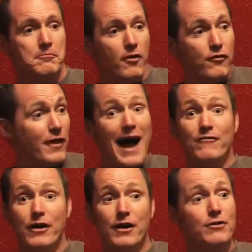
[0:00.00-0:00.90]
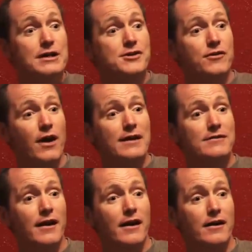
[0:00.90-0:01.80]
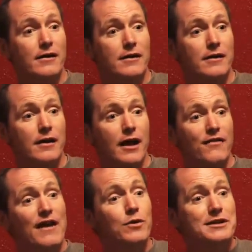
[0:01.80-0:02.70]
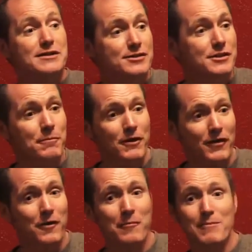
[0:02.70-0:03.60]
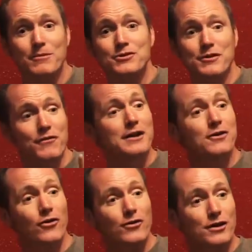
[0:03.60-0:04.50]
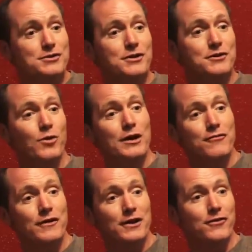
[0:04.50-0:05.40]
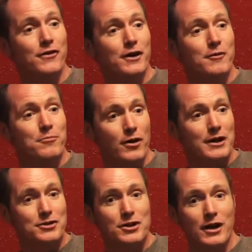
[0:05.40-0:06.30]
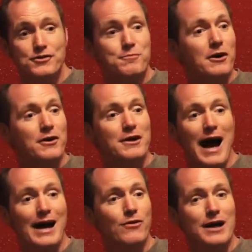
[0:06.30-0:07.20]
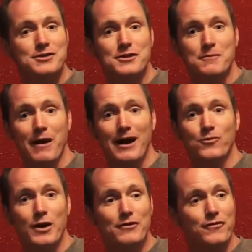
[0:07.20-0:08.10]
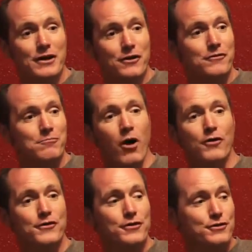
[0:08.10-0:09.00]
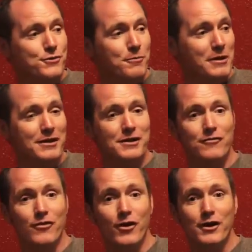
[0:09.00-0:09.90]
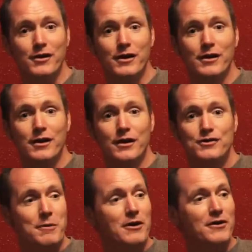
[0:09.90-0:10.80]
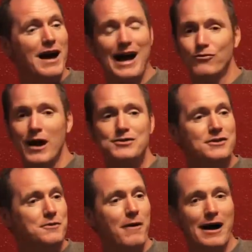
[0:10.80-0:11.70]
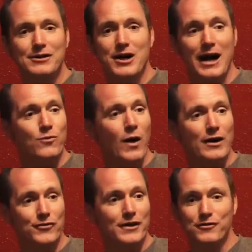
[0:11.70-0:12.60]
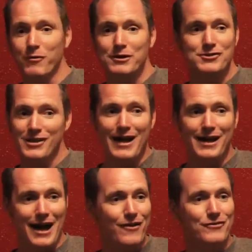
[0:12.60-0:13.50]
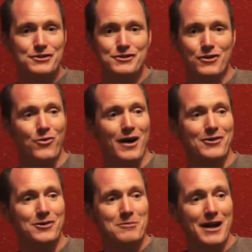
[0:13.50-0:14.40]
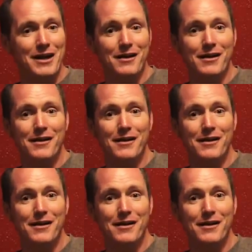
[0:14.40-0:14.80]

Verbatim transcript: For that very reason, right there. They would discipline their members if they'd go listen to Whitefield preach. Spirit of God rested upon Whitefield, multitudes were being converted. Spirit of God rested upon John Wesley, as much as a lot of Calvinists don't want to admit it.